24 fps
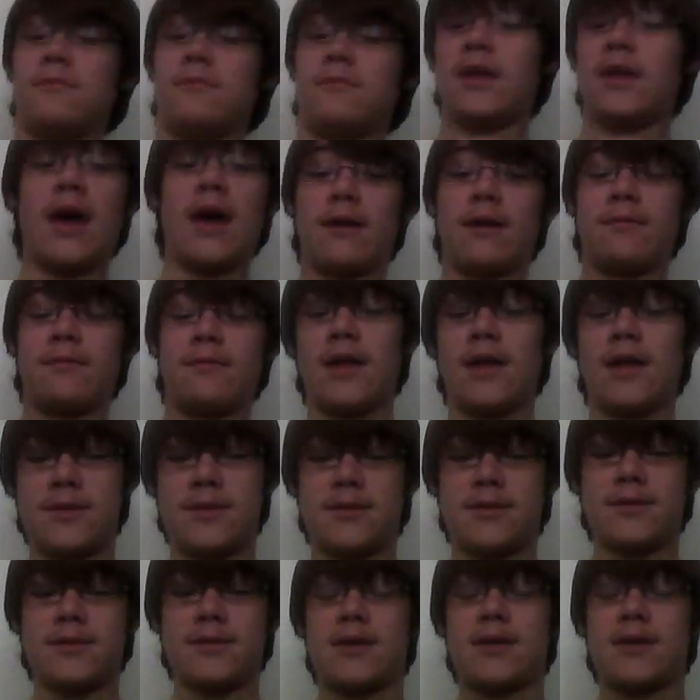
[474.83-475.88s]
Yeah,
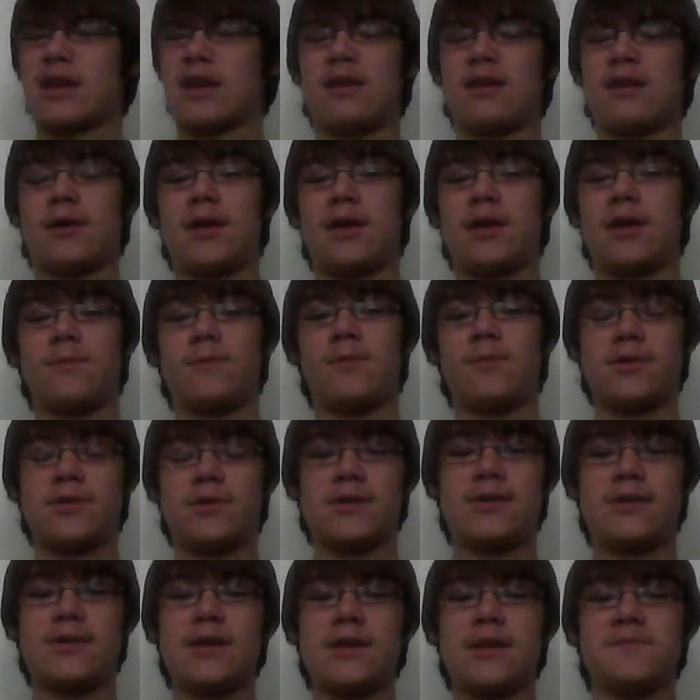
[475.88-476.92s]
that's exactly what
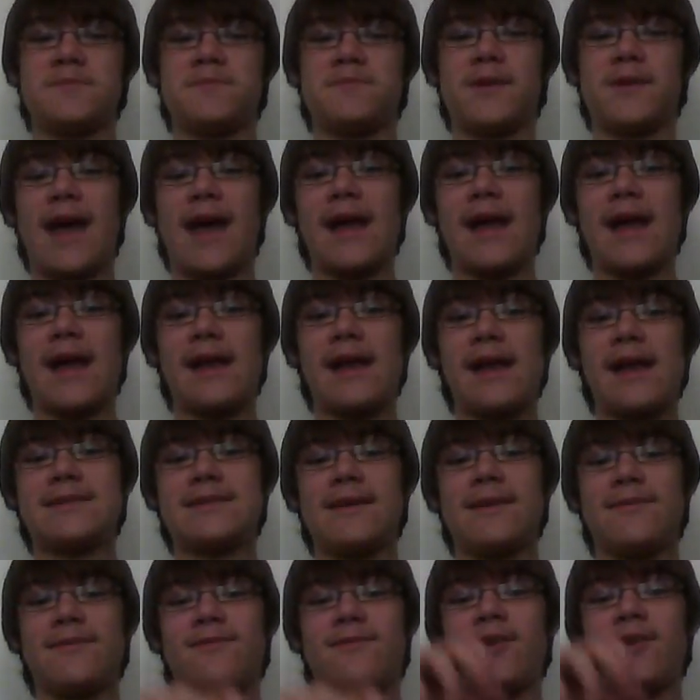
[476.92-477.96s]
hypnosis is. But that is
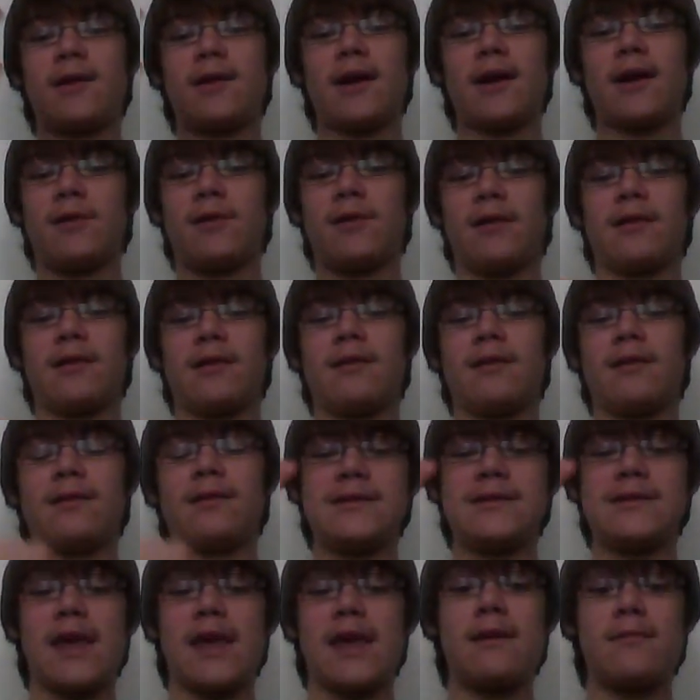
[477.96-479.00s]
a very
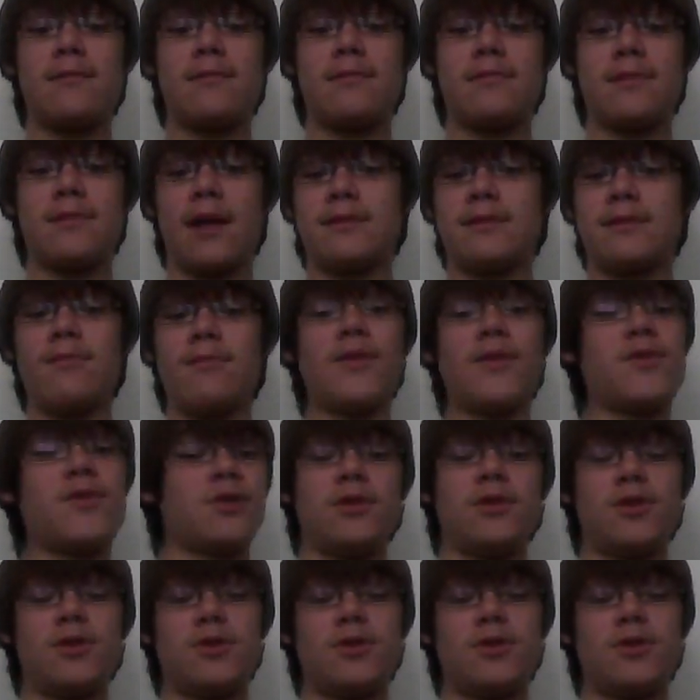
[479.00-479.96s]
that method